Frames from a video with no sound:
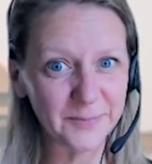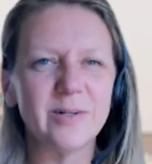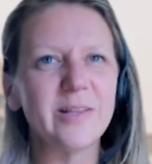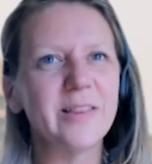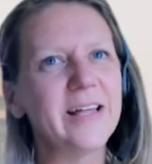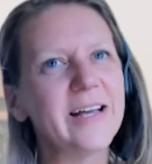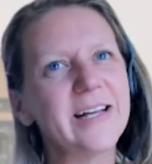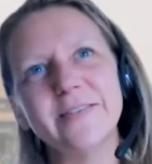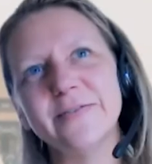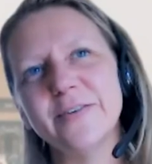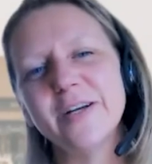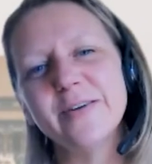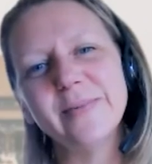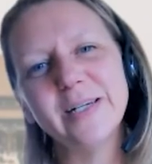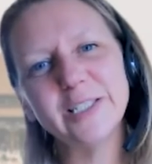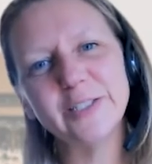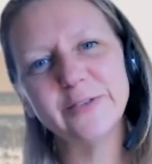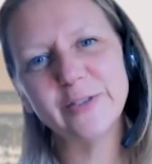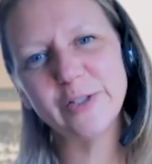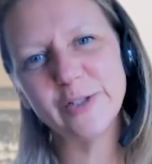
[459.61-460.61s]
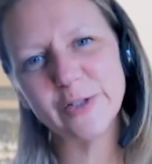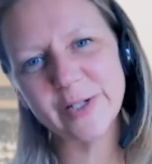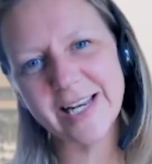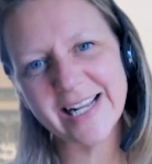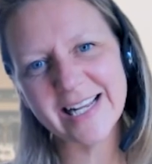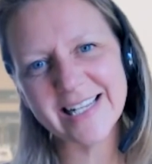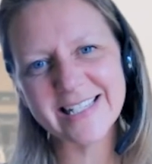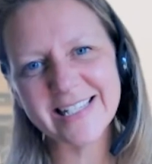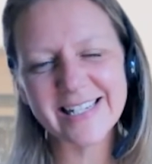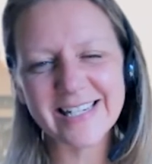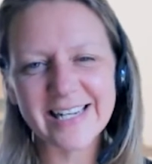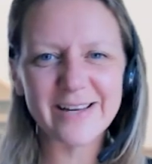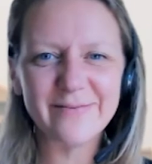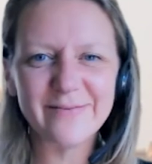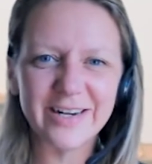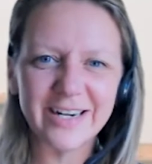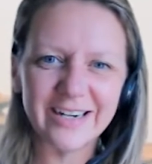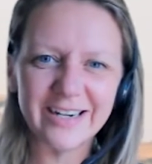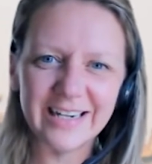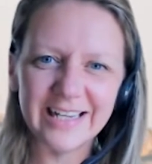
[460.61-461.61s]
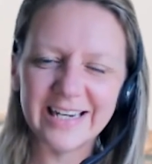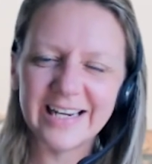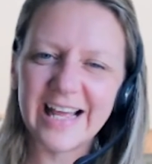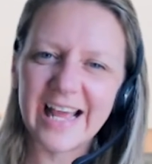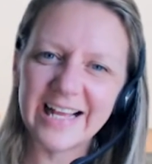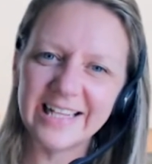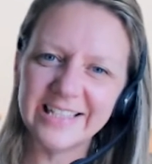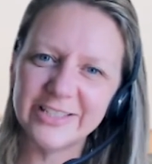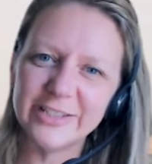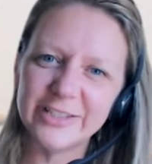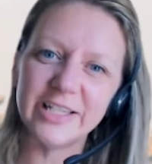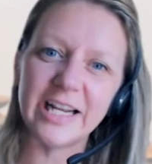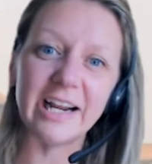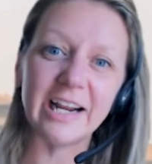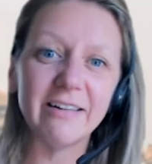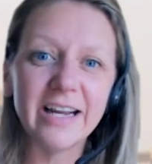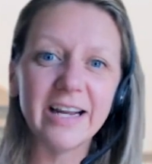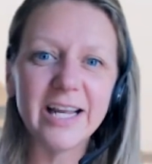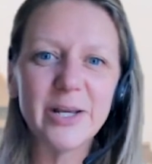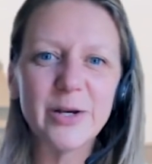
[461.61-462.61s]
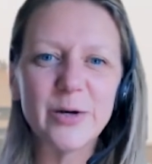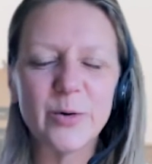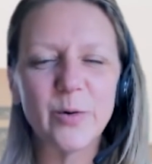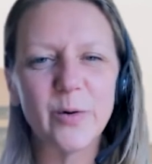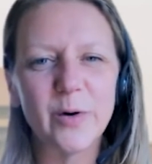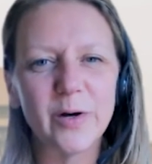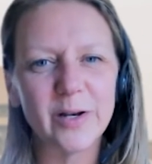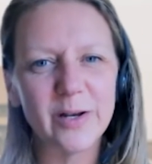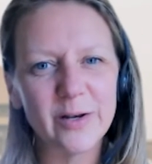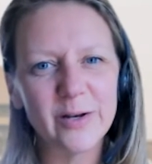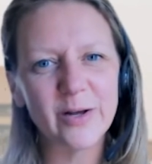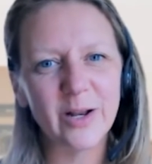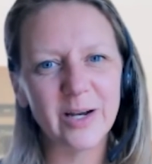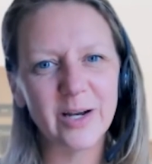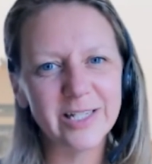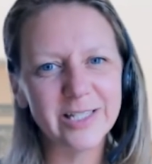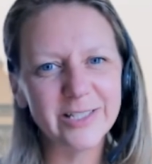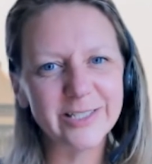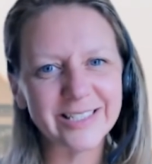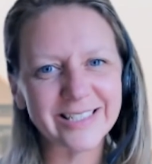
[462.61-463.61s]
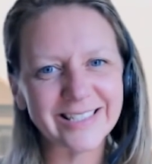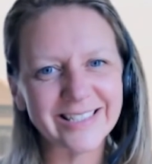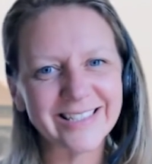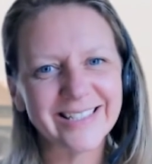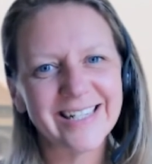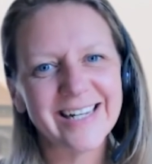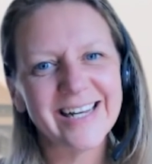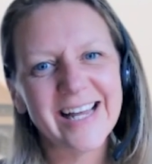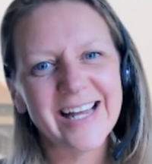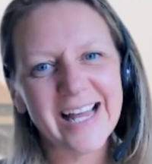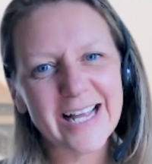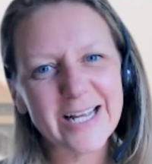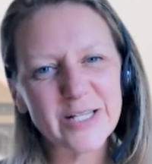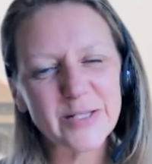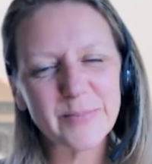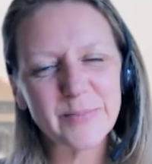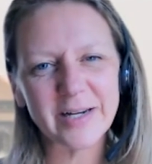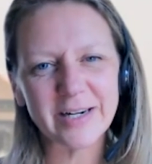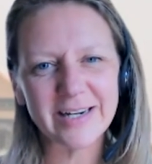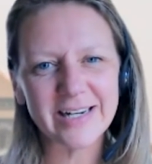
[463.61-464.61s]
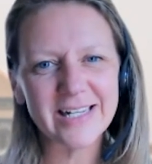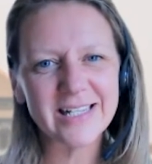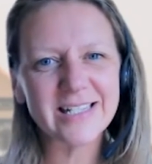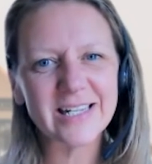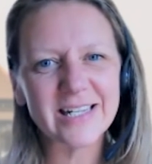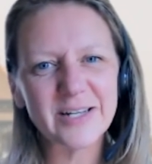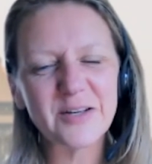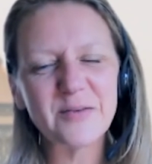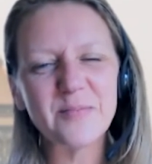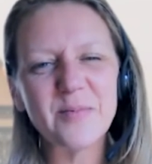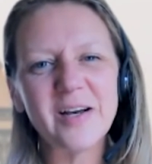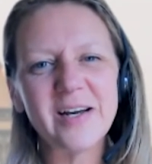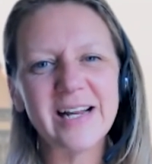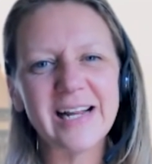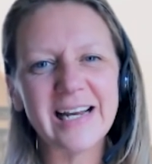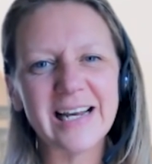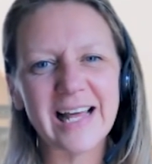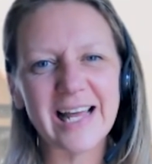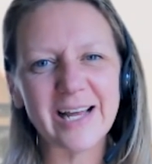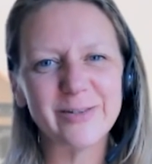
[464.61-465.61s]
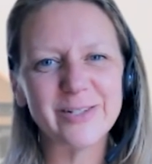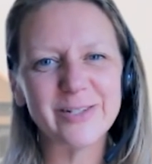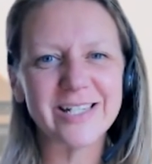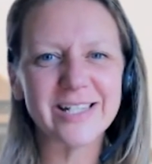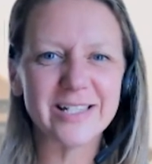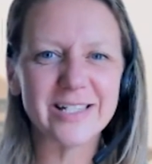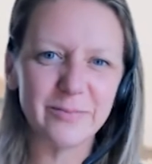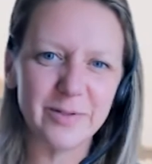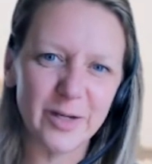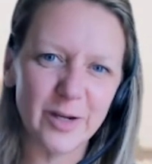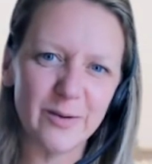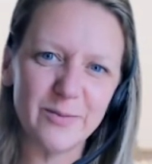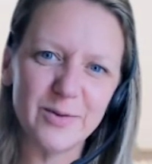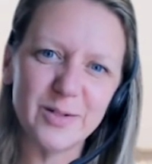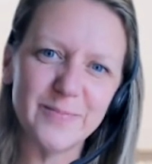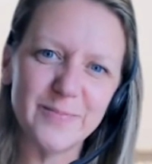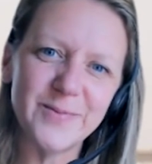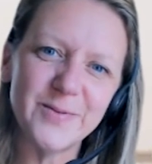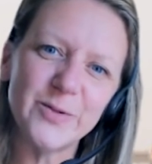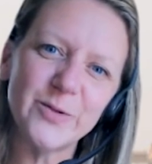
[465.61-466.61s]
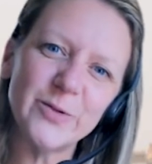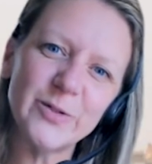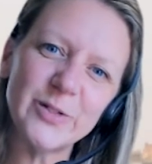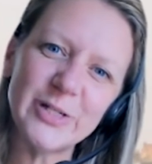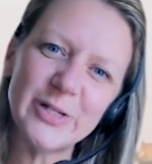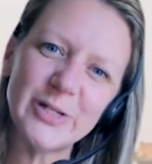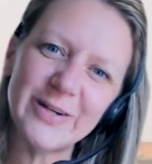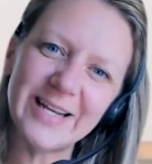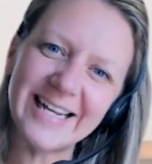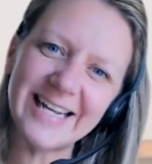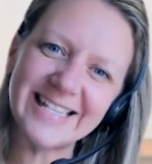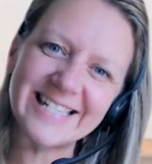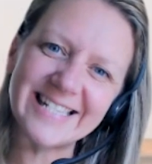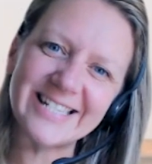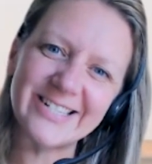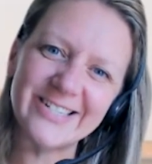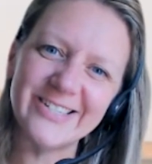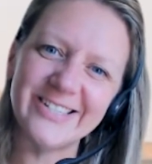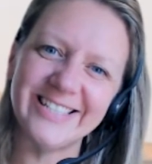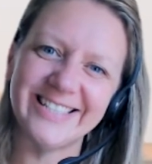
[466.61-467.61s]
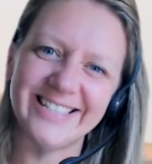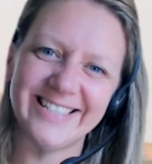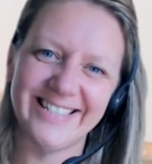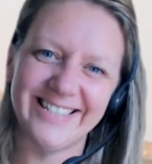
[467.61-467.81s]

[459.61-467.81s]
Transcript: Well, thanks very much for joining us today, Marilyn, and sharing your knowledge and experience in community languages. And we hope to talk to you again soon.